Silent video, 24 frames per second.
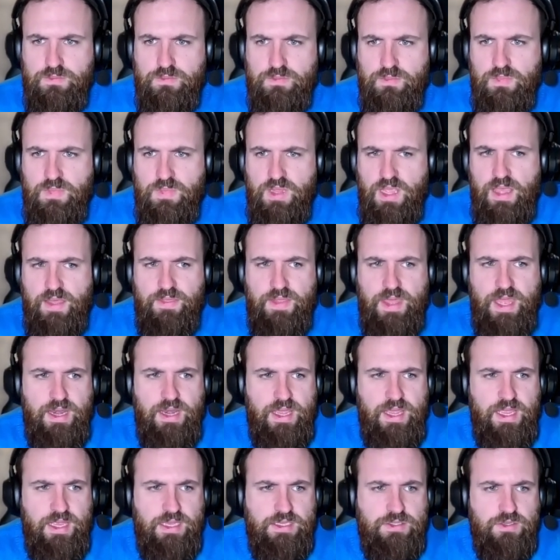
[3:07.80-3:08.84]
And that
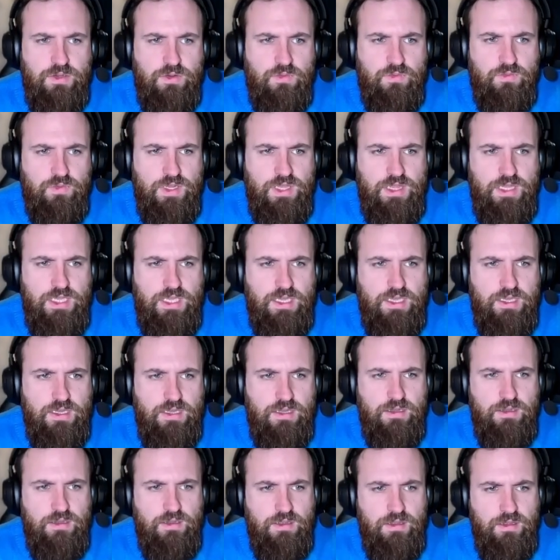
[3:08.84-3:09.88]
is really
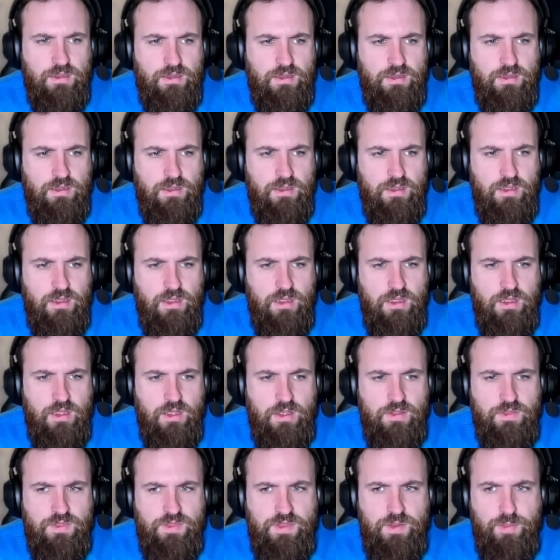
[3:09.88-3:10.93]

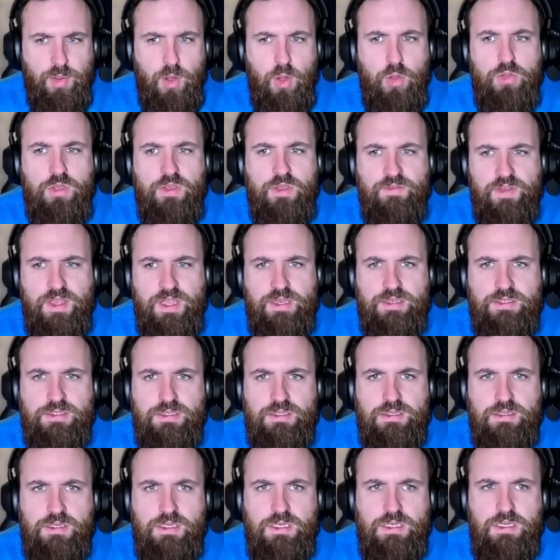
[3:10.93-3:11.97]
the bulk of it.
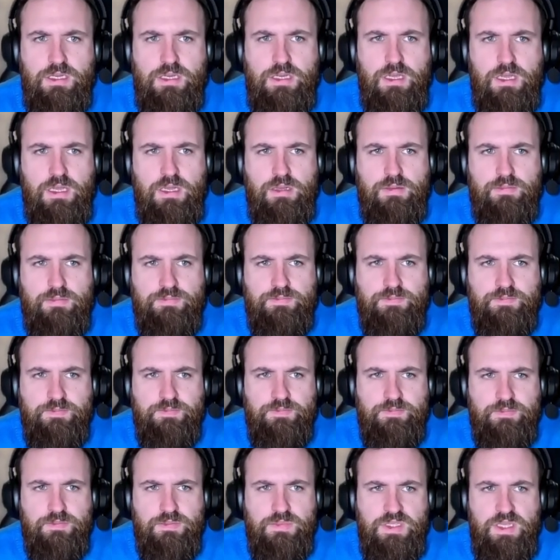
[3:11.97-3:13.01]

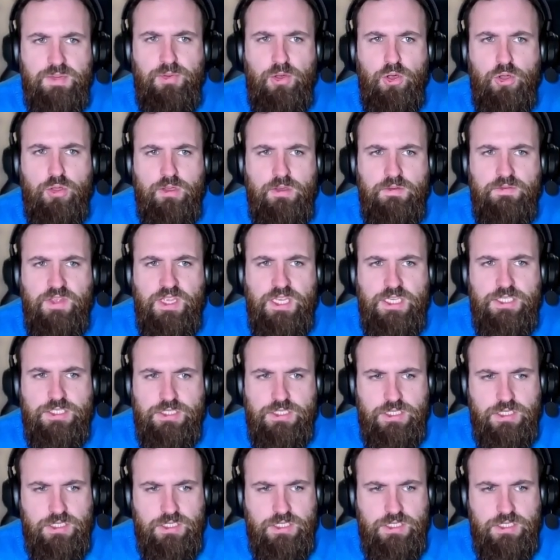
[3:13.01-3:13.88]
The bulk of it.